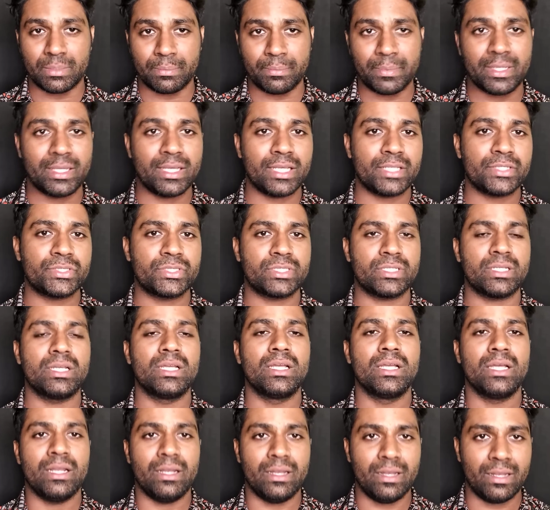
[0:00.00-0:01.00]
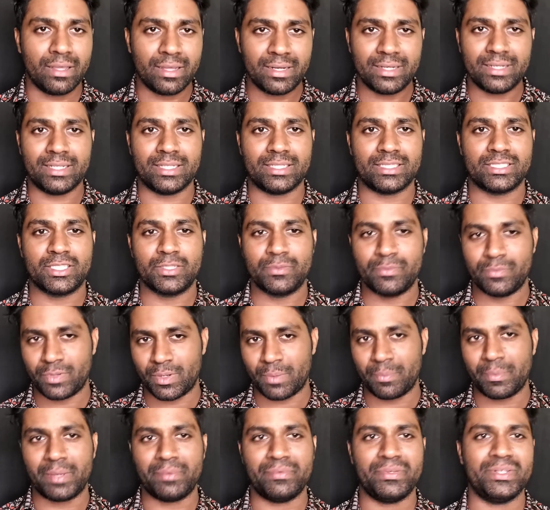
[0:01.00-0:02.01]
is the biggest learnings
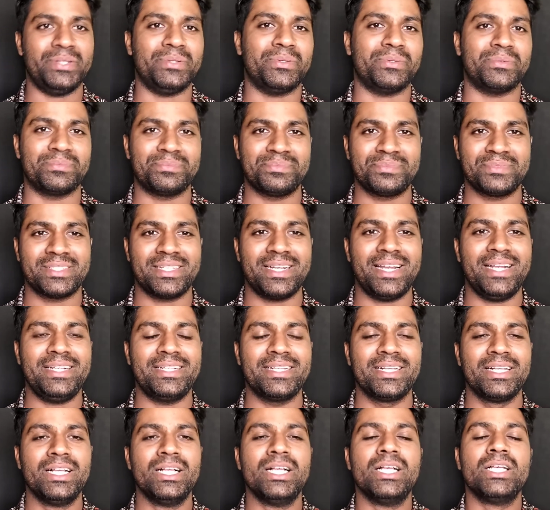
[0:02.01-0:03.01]
from my video, right?